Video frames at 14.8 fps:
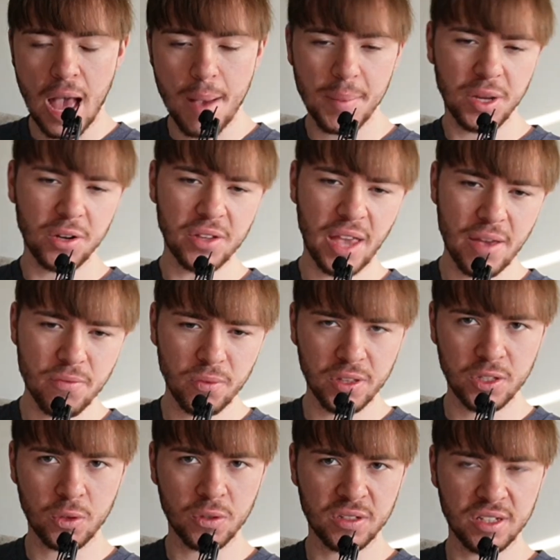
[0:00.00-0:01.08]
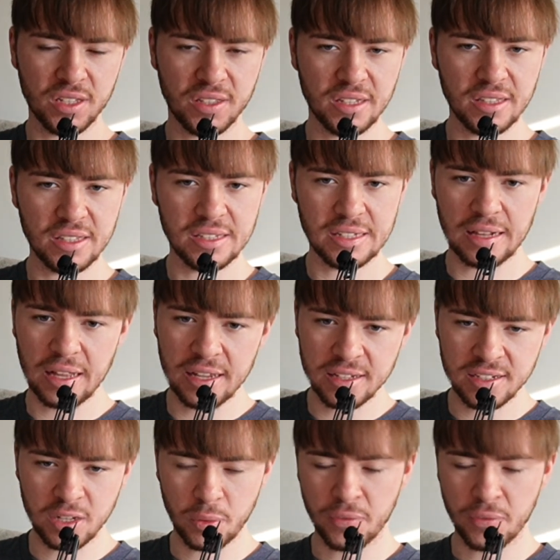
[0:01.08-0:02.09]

I mean, you haven't really taught us anything in this class yet.